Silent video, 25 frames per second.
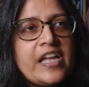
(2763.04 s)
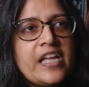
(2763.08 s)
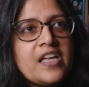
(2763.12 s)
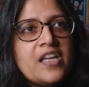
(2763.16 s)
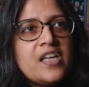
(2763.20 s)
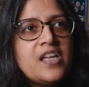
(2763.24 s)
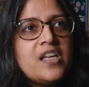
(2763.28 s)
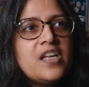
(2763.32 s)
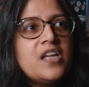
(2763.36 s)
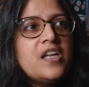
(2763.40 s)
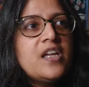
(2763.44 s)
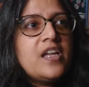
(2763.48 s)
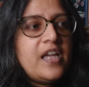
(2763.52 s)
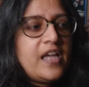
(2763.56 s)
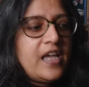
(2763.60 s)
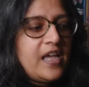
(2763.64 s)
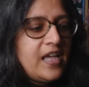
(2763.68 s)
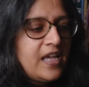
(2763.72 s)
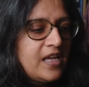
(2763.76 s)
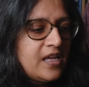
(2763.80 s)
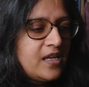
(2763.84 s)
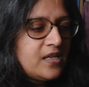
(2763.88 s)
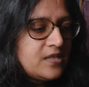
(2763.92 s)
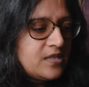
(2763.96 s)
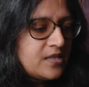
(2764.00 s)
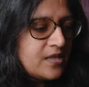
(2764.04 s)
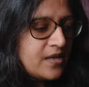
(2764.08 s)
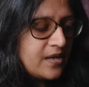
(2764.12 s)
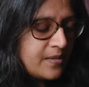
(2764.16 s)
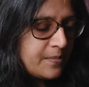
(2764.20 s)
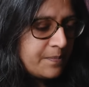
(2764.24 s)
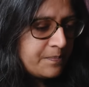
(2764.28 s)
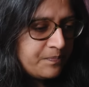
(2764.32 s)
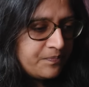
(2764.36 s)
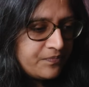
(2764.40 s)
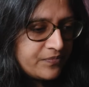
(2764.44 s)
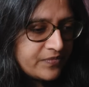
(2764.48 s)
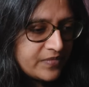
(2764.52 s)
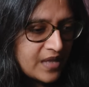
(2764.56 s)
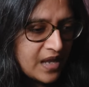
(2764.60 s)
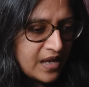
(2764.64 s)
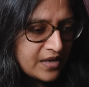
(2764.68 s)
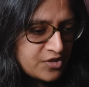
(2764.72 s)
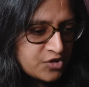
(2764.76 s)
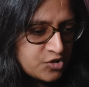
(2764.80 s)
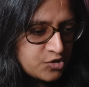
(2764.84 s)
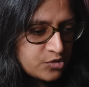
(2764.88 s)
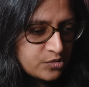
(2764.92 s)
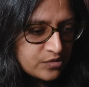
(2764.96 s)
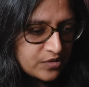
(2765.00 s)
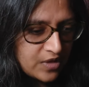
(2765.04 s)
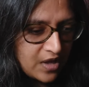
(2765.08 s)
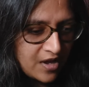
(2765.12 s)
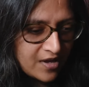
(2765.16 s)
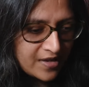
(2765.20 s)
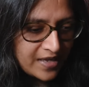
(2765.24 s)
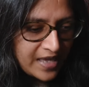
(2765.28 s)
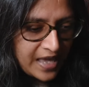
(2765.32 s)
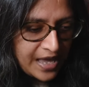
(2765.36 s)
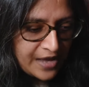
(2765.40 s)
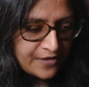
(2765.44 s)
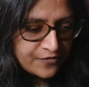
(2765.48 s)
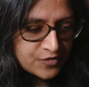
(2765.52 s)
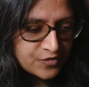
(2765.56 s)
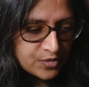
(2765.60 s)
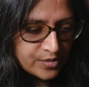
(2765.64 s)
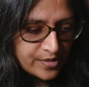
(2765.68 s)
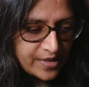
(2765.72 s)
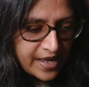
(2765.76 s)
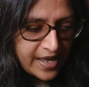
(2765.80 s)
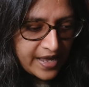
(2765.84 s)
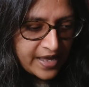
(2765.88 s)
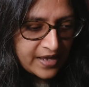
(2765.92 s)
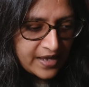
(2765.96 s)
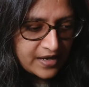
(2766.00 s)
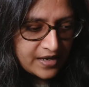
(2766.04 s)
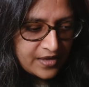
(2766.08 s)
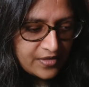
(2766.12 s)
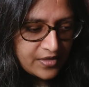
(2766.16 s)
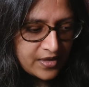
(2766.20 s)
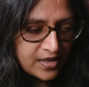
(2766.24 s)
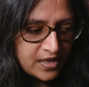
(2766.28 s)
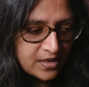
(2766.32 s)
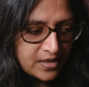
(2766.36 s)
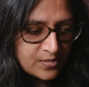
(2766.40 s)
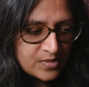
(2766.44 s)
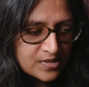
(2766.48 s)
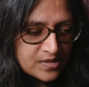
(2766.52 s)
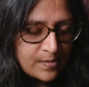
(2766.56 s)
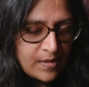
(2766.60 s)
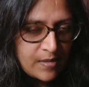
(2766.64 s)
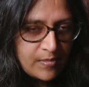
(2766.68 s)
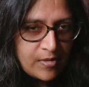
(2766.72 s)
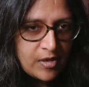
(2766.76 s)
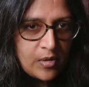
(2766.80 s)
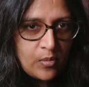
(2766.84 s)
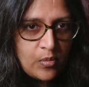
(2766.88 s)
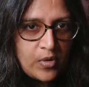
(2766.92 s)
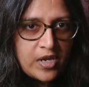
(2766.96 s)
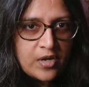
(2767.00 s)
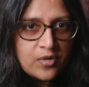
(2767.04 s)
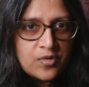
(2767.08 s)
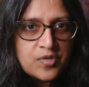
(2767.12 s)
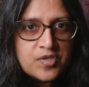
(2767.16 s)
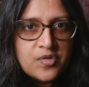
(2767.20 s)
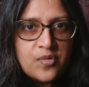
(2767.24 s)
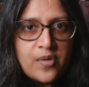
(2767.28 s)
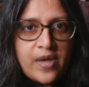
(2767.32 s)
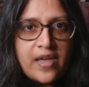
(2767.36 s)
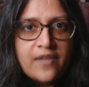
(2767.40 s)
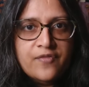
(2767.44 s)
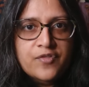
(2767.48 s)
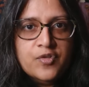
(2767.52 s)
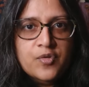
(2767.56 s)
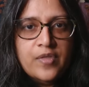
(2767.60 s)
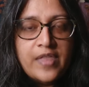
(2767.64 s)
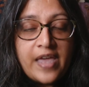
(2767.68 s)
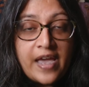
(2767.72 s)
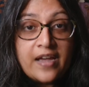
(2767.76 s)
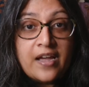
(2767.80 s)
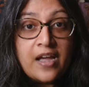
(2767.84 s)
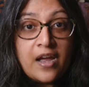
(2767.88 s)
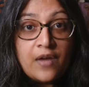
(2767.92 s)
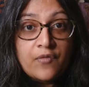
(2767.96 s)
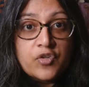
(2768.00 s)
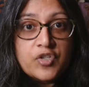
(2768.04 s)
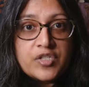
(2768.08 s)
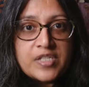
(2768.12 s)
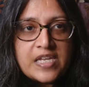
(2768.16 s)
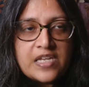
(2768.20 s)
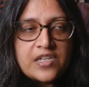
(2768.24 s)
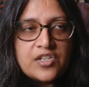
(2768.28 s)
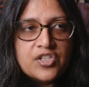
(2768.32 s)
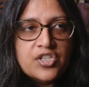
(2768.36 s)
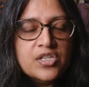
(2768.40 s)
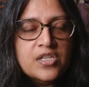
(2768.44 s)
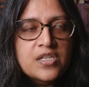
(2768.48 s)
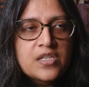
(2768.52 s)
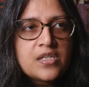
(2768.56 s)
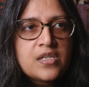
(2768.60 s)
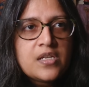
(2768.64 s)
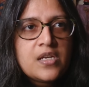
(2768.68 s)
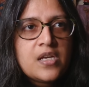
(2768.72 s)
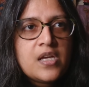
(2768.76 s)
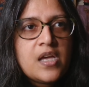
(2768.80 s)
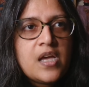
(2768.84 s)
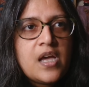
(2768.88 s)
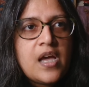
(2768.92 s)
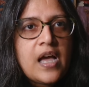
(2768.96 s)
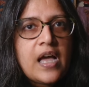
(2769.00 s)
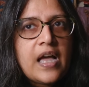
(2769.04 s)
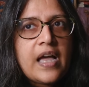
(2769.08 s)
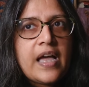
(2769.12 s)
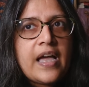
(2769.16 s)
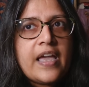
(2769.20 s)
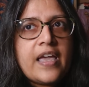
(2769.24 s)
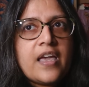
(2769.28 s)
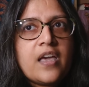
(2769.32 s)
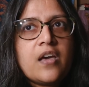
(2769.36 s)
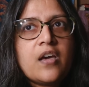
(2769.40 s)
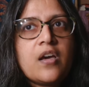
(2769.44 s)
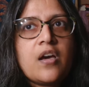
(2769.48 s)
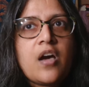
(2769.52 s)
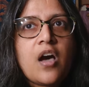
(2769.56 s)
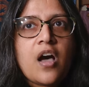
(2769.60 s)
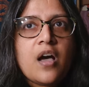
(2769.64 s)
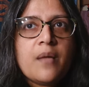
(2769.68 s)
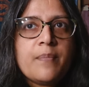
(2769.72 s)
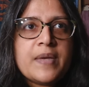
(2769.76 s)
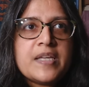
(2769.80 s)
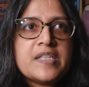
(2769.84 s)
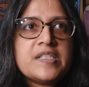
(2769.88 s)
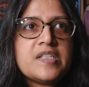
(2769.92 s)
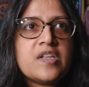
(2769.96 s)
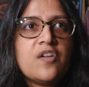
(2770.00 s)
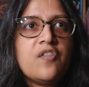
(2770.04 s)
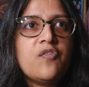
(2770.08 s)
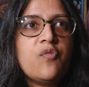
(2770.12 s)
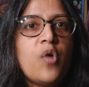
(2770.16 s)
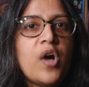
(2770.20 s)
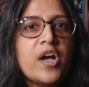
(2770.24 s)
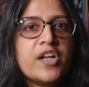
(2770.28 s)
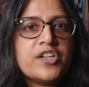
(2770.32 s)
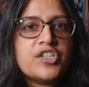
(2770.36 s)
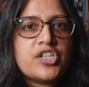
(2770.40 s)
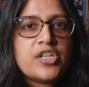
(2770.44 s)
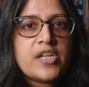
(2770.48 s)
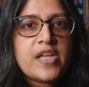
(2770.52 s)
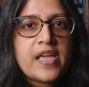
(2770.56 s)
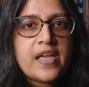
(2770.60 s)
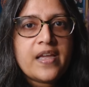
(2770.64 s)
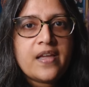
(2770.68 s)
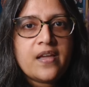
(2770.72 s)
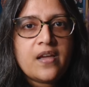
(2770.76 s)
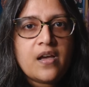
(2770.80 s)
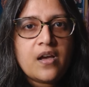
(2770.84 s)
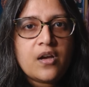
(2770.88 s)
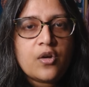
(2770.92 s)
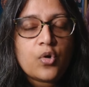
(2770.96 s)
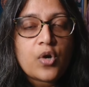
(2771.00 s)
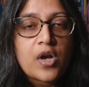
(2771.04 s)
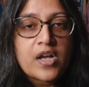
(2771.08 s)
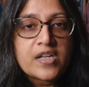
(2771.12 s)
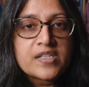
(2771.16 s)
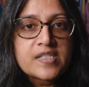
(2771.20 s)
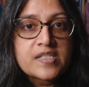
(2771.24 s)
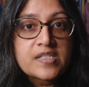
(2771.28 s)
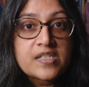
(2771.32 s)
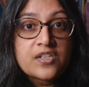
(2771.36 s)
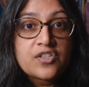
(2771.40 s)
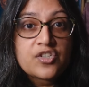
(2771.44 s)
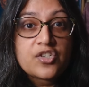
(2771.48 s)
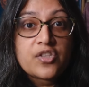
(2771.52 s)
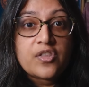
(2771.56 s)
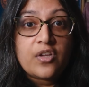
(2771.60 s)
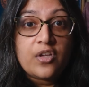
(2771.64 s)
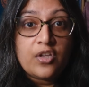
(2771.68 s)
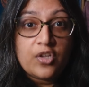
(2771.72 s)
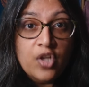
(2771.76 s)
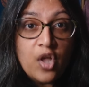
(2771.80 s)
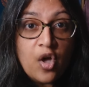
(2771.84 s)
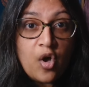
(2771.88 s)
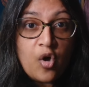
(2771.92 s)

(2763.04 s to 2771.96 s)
And not too long after that, I think it was maybe a week or so after that conversation, I caught myself watching Cross Stitch the Globe,